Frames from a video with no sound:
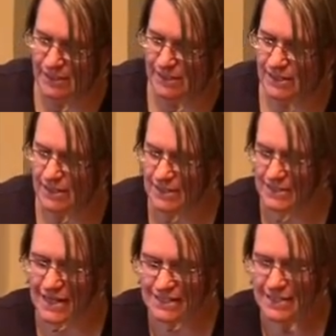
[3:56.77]
And it's
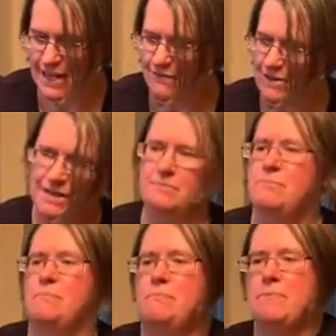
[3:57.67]
nice to have a
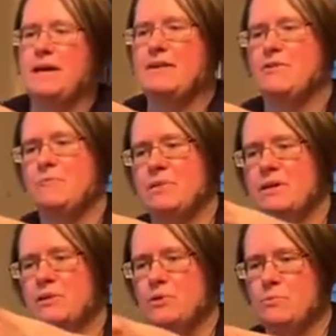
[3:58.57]
kind of a
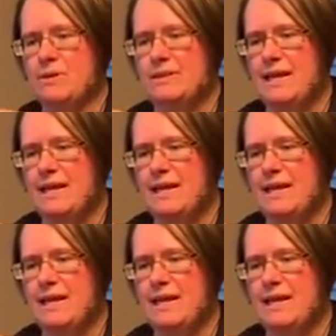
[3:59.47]
big loop at the